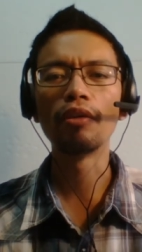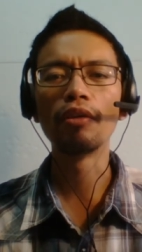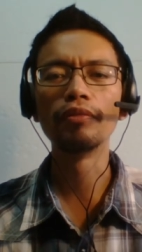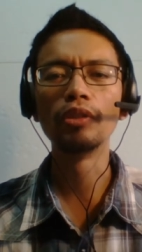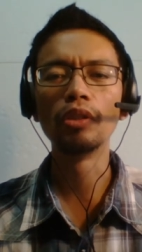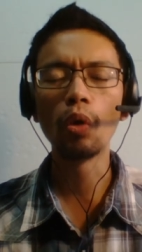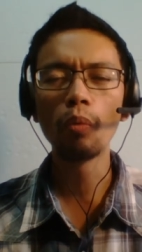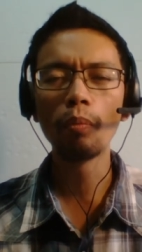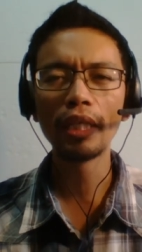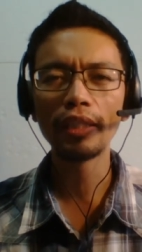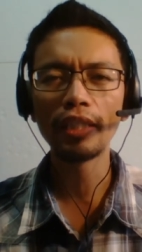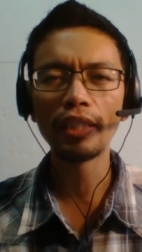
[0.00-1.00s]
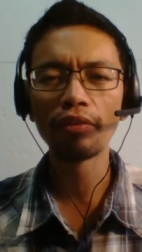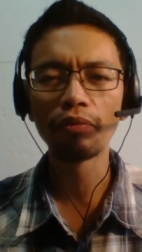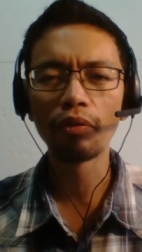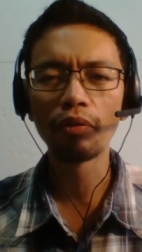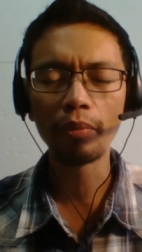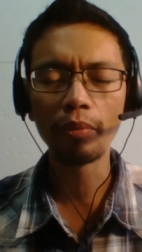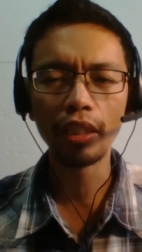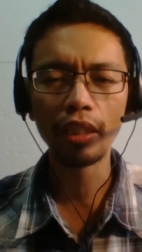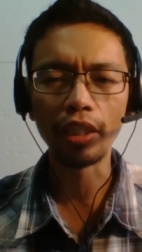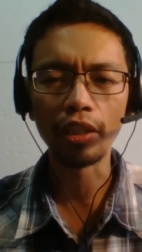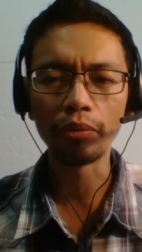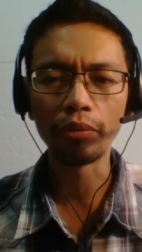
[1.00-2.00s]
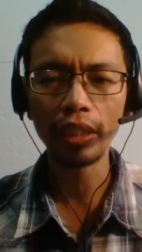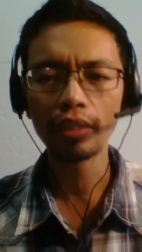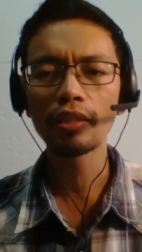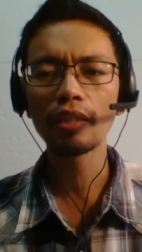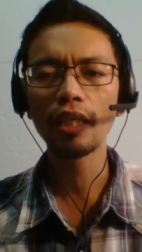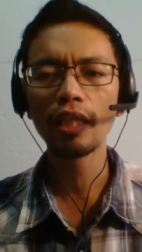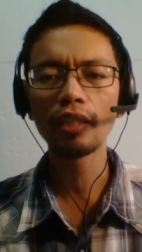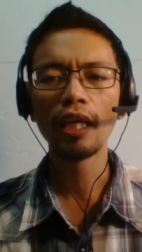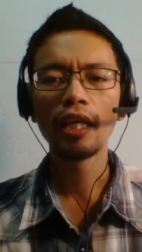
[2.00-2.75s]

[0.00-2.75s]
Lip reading: of No Money Down Formula in Real Estate,